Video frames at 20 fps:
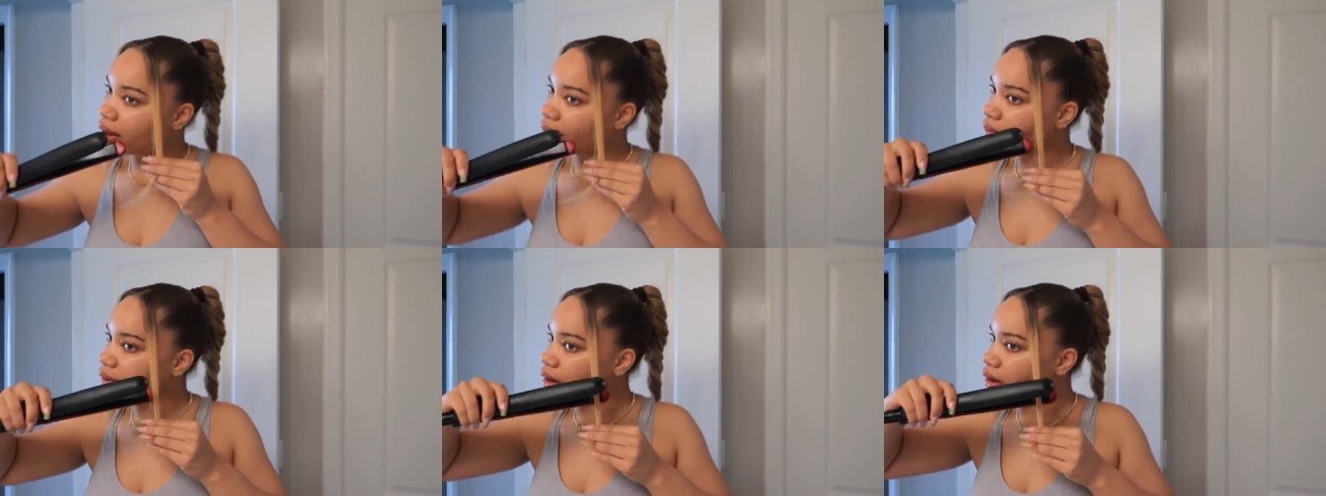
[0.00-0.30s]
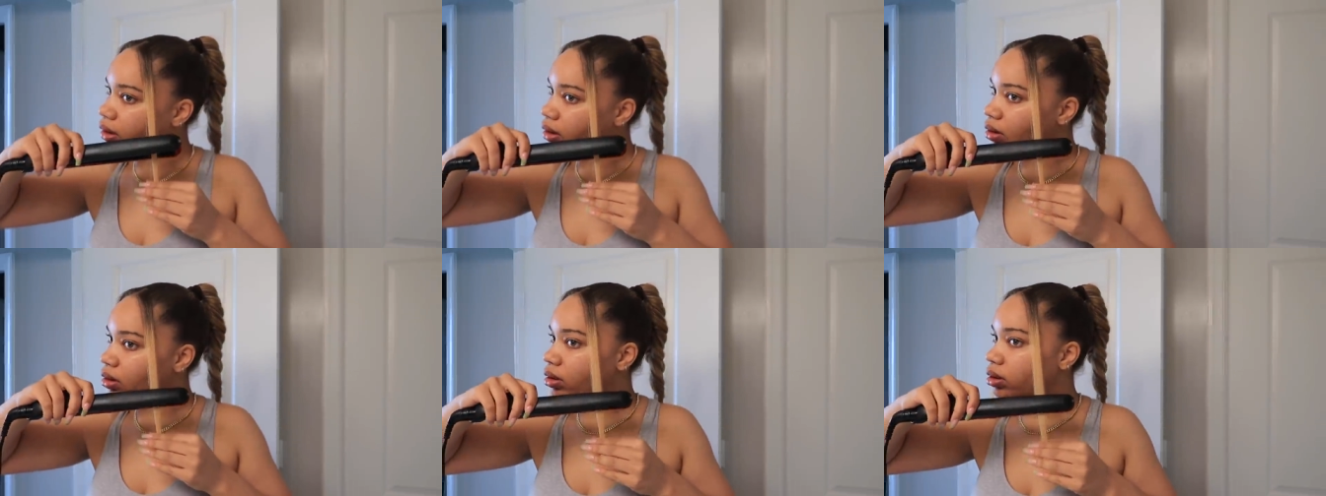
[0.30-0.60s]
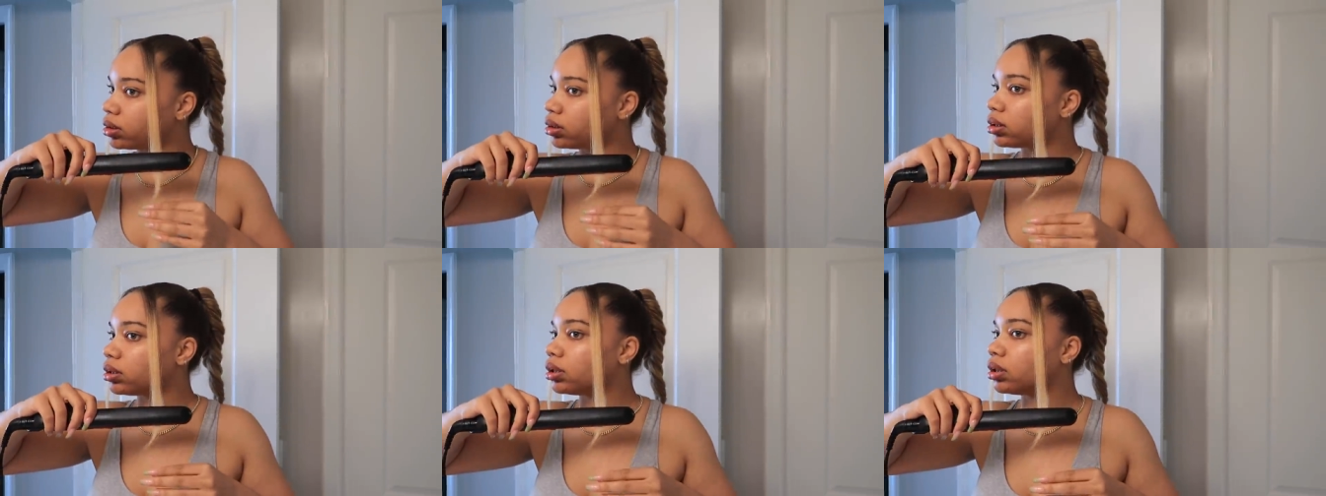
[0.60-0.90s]
I feel like this
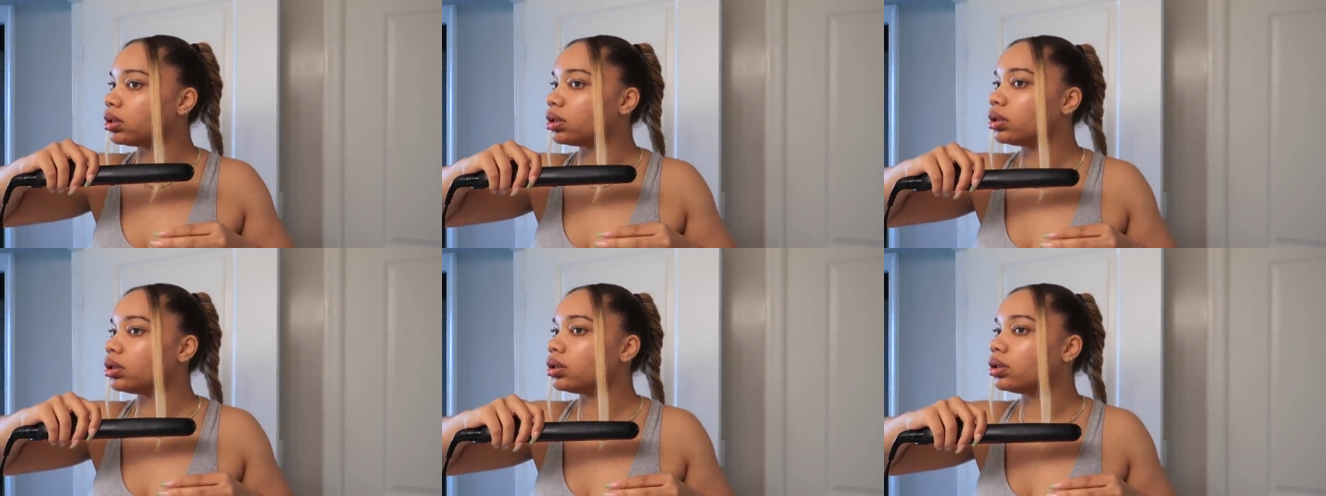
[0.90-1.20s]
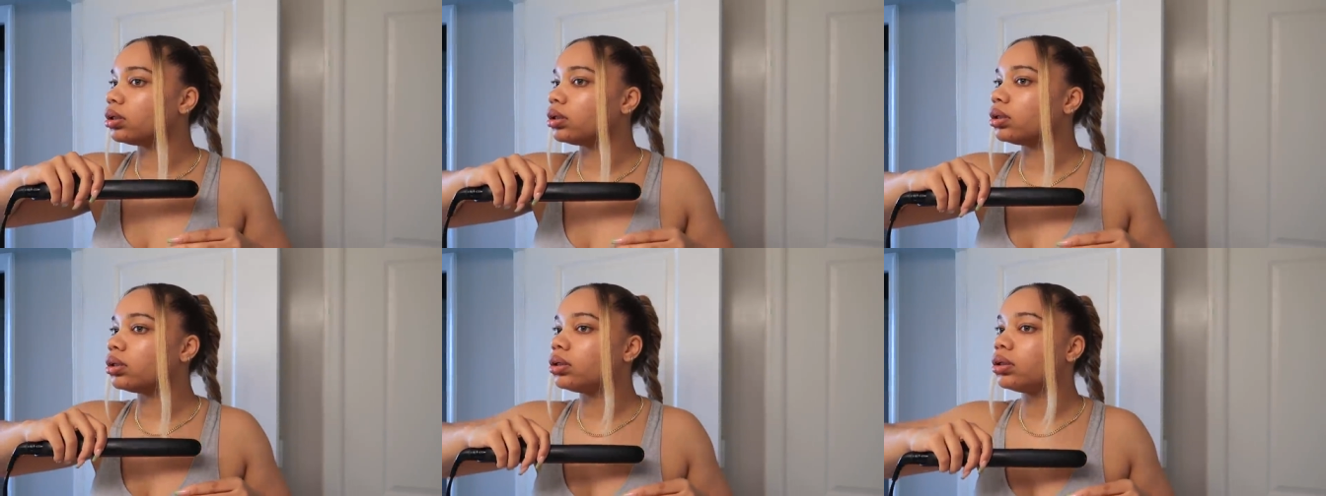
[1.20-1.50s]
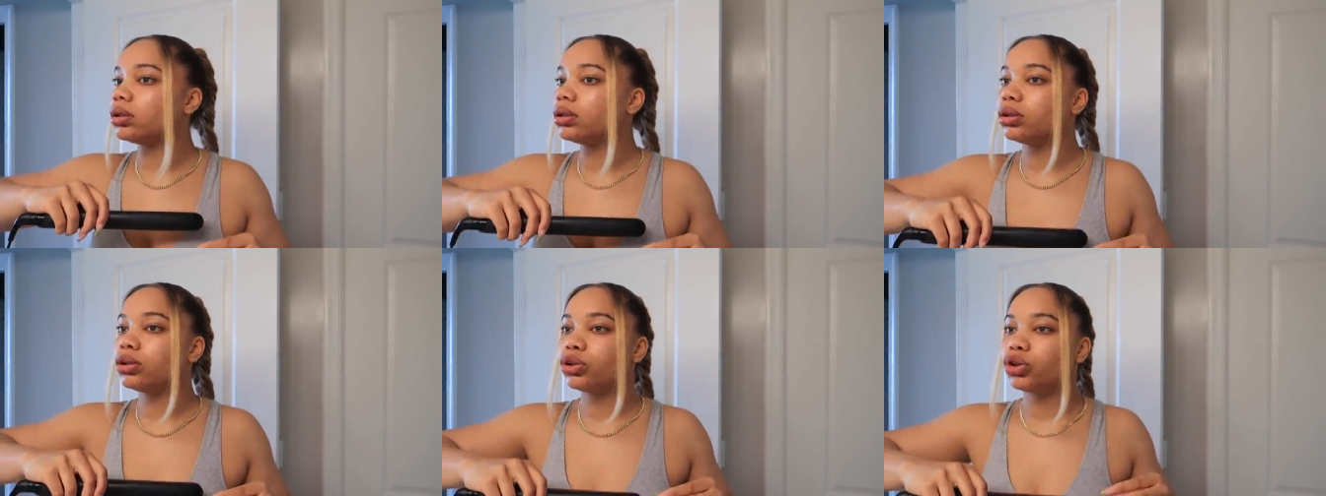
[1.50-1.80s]
is
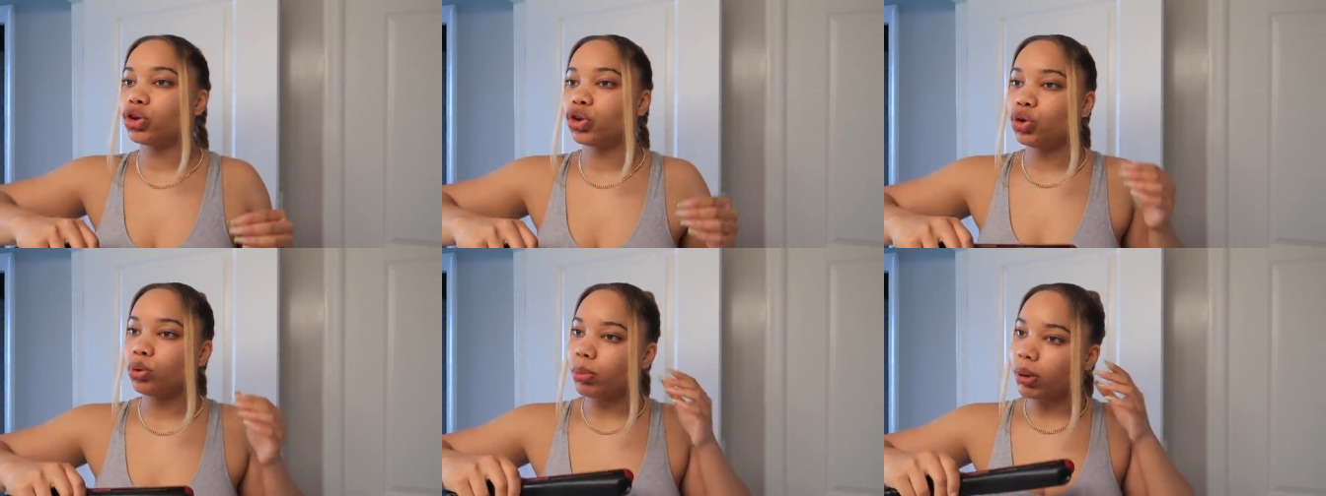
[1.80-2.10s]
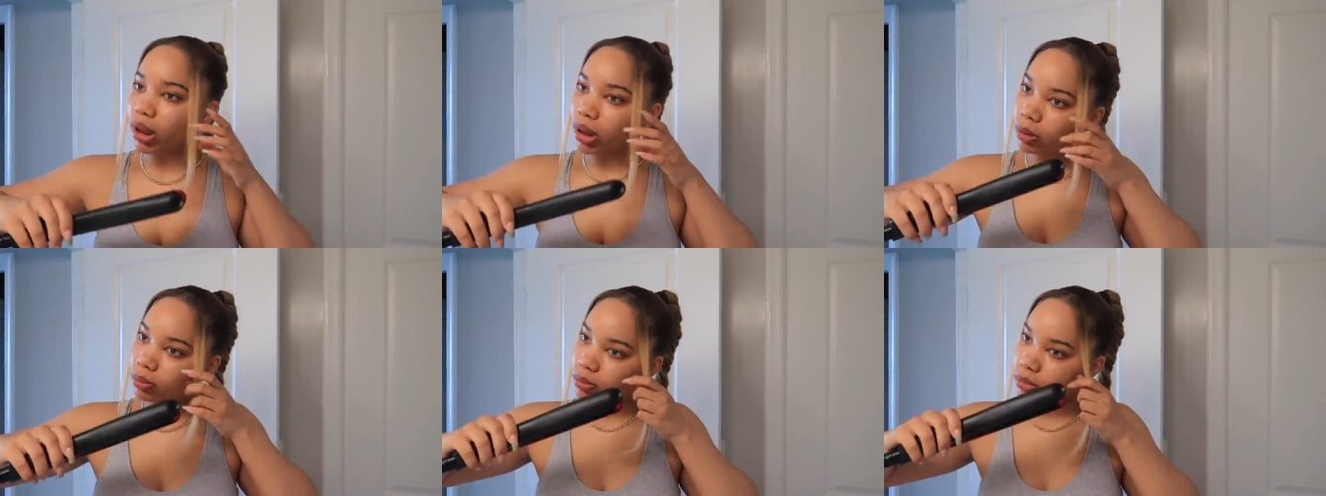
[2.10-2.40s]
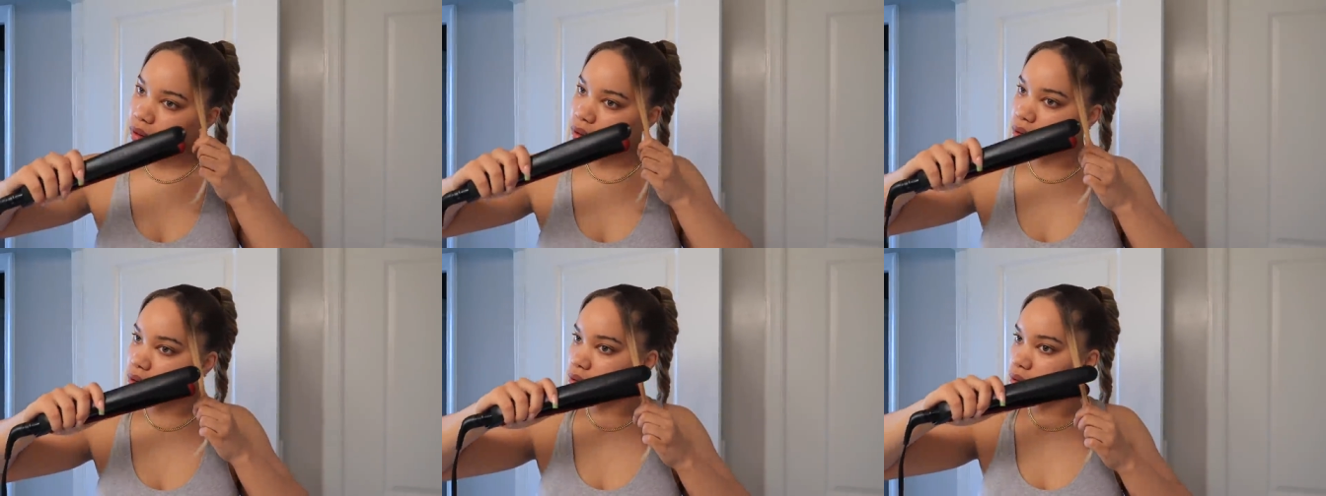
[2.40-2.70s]
too
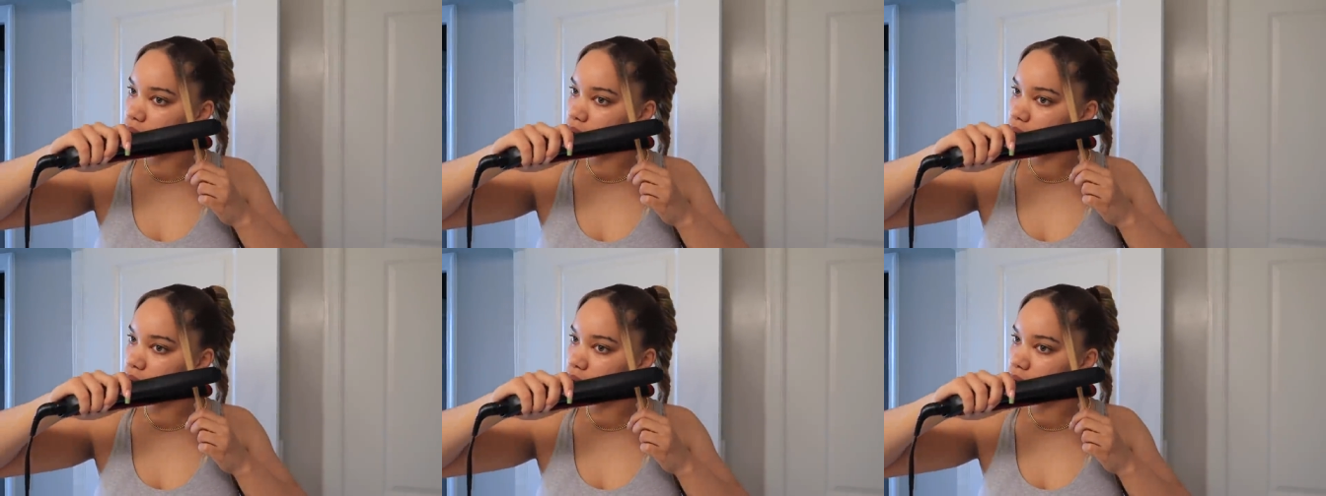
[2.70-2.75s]
bumped.